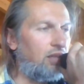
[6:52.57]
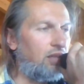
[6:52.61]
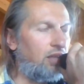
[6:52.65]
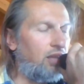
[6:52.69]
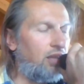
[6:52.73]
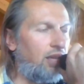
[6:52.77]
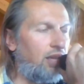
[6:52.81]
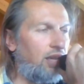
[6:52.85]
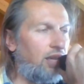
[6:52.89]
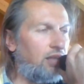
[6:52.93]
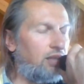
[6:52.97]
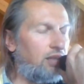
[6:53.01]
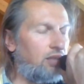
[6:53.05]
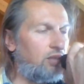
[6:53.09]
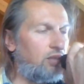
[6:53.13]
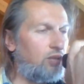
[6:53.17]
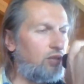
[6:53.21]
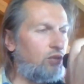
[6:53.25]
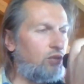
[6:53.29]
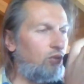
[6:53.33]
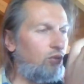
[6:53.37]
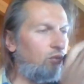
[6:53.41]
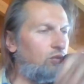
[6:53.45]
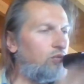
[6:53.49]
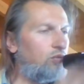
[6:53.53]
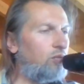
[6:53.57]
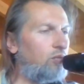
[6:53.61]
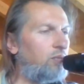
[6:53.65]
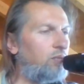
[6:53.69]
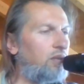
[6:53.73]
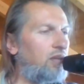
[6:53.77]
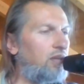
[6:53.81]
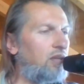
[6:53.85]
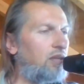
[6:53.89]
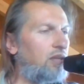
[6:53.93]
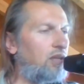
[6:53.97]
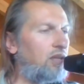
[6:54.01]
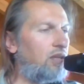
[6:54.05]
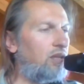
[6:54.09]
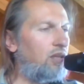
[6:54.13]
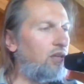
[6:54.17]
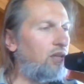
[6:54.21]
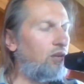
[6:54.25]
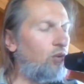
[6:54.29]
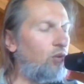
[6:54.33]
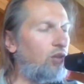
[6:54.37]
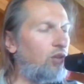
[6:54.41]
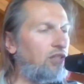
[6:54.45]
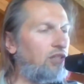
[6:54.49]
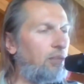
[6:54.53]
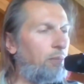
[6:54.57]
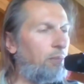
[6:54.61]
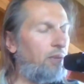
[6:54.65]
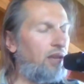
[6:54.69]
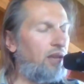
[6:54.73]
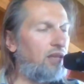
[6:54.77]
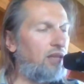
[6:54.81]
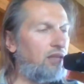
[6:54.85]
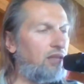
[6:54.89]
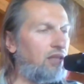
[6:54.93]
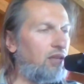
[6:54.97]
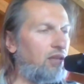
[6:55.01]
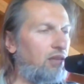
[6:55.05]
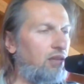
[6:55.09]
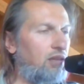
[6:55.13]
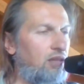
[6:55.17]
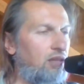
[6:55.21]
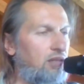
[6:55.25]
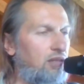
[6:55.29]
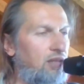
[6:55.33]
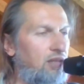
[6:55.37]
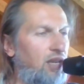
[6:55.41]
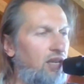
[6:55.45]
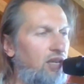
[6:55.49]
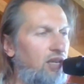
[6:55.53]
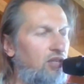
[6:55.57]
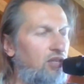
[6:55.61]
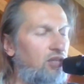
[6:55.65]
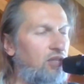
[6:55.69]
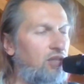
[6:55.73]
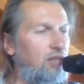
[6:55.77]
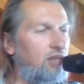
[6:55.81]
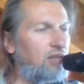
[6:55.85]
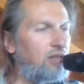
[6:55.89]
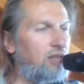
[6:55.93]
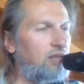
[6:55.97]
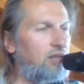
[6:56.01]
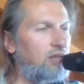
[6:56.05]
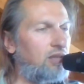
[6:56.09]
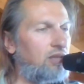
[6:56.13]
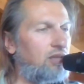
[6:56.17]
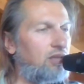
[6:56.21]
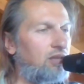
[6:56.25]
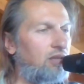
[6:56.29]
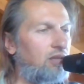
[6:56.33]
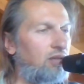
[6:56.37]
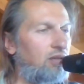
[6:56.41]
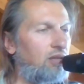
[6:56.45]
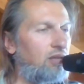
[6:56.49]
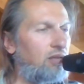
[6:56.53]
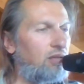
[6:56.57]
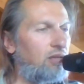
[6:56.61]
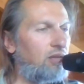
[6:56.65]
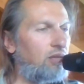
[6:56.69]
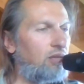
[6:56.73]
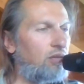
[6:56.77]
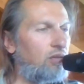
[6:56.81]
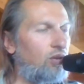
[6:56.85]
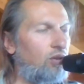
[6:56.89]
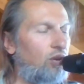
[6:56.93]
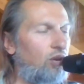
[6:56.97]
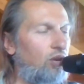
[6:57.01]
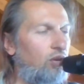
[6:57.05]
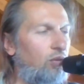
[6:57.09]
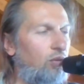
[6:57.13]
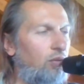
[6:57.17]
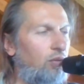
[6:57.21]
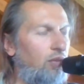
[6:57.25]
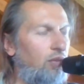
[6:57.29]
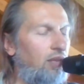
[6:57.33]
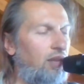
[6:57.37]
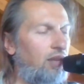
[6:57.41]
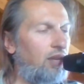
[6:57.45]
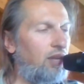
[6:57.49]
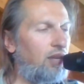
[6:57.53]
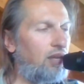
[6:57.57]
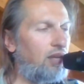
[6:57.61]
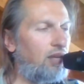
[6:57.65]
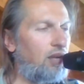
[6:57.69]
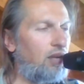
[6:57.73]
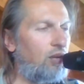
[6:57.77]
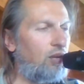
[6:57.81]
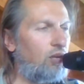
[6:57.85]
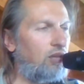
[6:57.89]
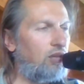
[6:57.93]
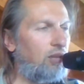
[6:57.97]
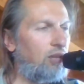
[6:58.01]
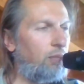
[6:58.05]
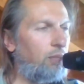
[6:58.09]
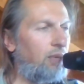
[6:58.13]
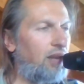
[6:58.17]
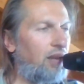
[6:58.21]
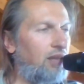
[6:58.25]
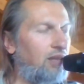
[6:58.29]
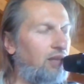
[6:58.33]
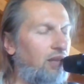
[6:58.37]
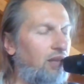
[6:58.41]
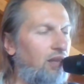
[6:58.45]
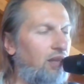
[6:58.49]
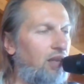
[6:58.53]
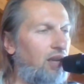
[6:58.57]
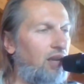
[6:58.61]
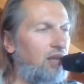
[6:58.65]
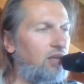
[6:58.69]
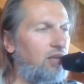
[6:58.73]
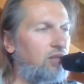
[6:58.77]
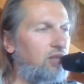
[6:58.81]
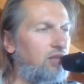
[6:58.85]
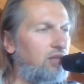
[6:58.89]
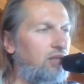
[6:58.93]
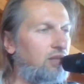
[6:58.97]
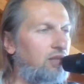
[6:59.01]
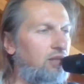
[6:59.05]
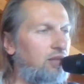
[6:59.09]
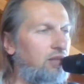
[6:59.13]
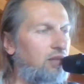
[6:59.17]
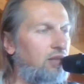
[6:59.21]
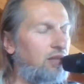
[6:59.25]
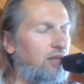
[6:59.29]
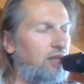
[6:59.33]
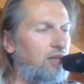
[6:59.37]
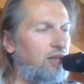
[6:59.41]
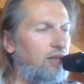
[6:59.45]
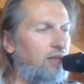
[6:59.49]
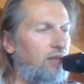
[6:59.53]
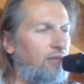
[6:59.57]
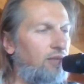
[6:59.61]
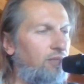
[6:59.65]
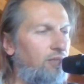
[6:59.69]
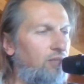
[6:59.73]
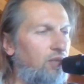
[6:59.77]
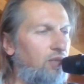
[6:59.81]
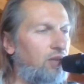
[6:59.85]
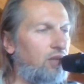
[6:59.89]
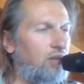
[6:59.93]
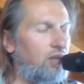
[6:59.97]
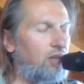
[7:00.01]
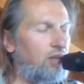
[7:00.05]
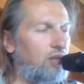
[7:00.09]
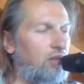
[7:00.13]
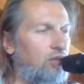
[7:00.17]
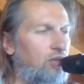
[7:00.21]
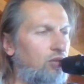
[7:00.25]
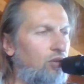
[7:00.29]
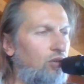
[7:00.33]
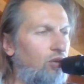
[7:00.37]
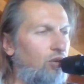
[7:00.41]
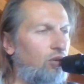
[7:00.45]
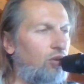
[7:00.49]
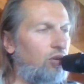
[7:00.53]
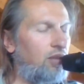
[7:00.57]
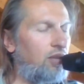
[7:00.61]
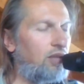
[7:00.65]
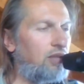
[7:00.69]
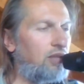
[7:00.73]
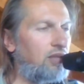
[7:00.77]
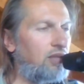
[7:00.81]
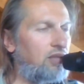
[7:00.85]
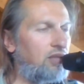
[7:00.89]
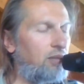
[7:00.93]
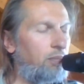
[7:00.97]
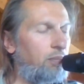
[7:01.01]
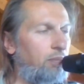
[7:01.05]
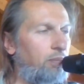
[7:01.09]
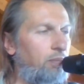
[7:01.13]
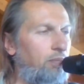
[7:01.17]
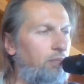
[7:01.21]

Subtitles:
that is good to be contemplating these energies, going within and contemplating the energies. So this is a